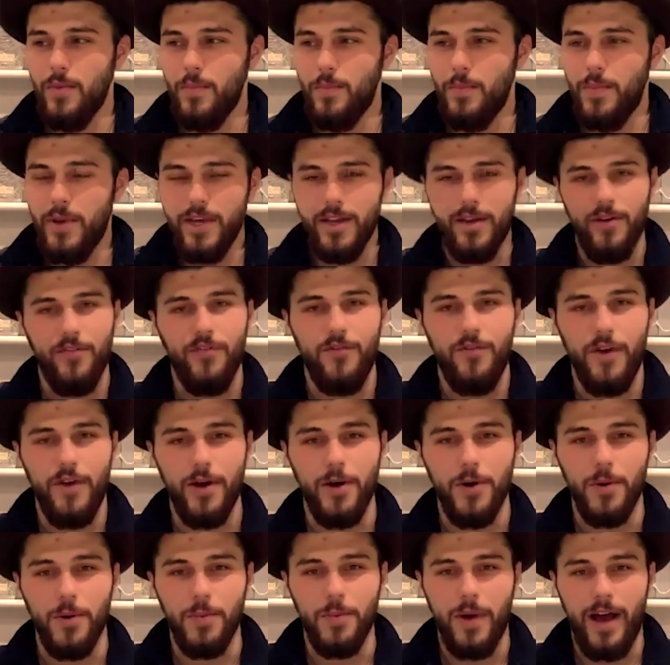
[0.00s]
be in a
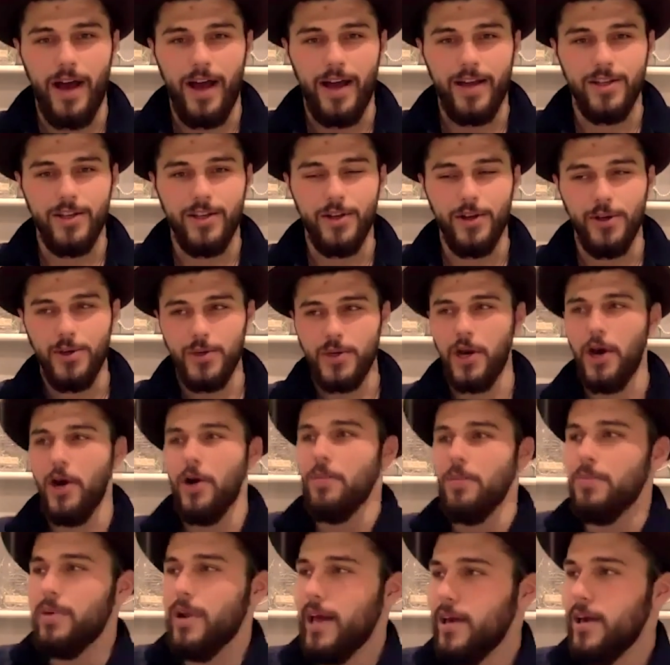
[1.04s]
film and, you know, you
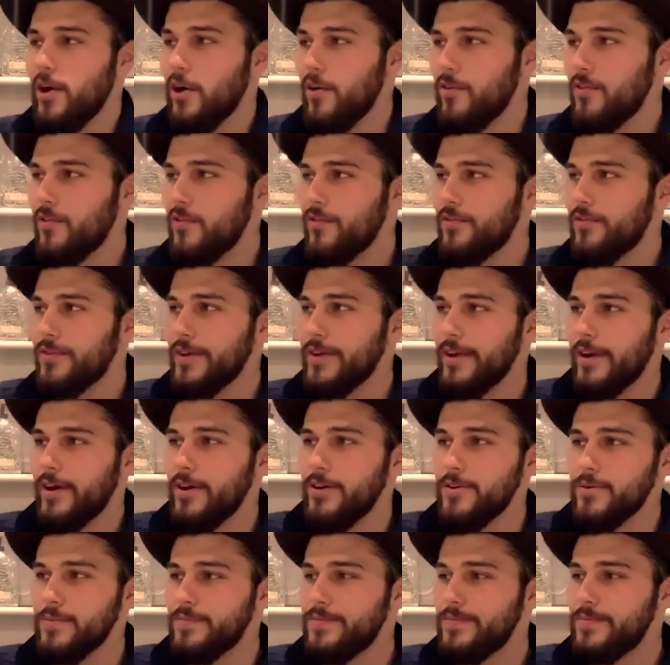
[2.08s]
can't play off, you
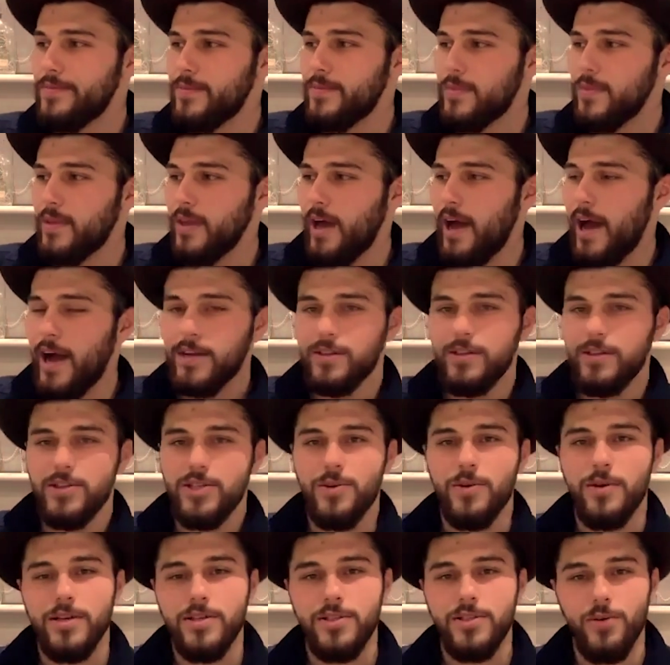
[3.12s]
know, actors who
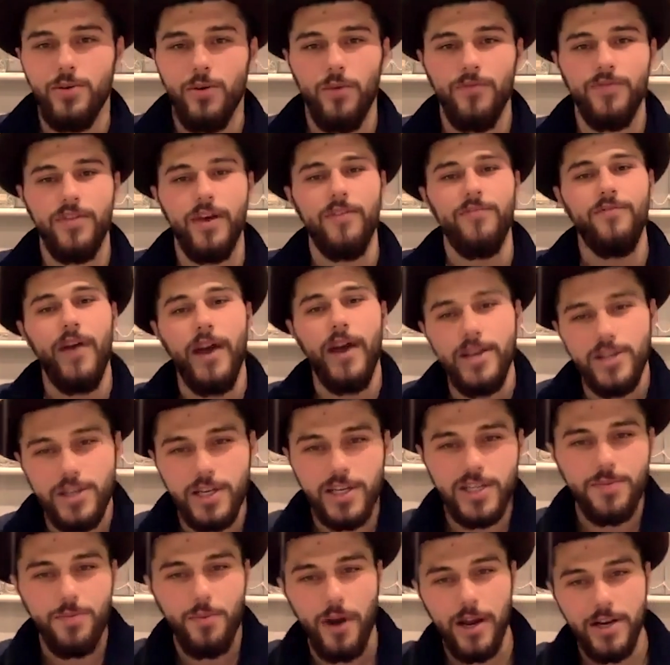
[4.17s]
are next to you off their facial
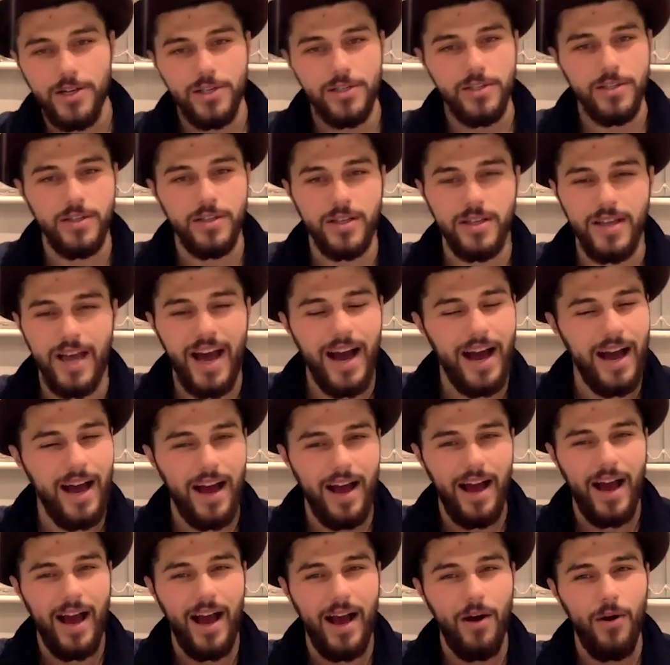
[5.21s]
expressions? I think,
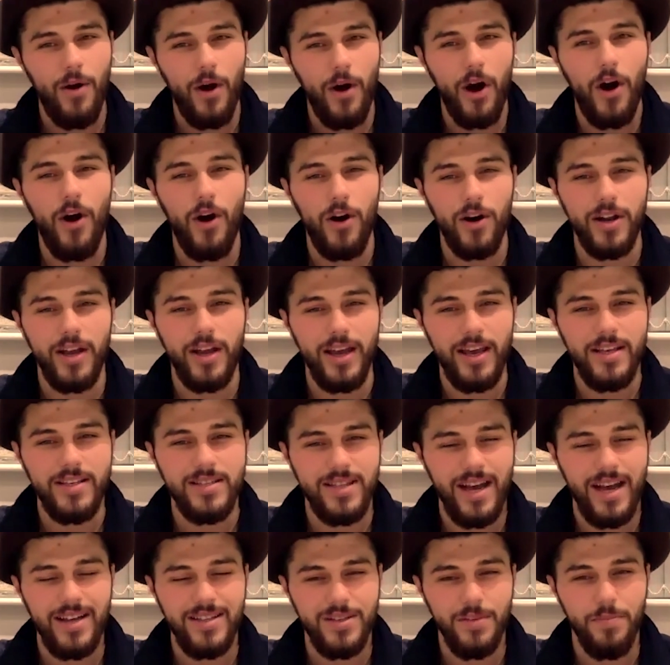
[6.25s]
how hard is
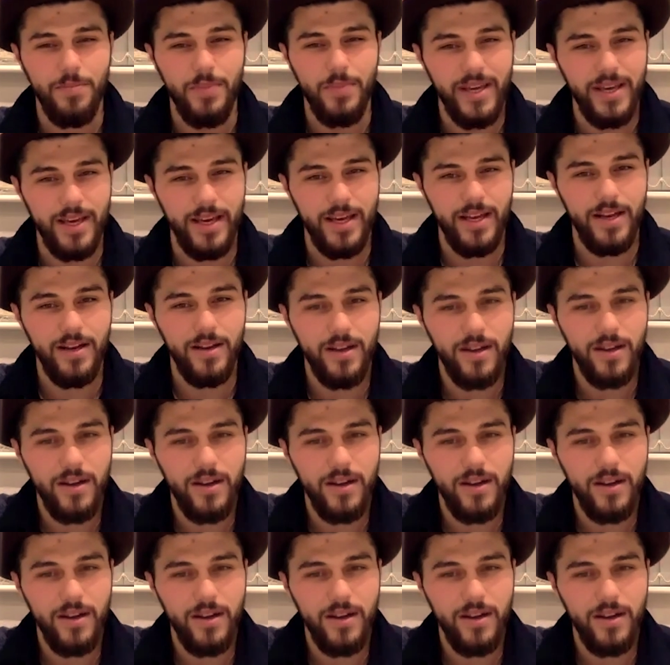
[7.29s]
that to be in?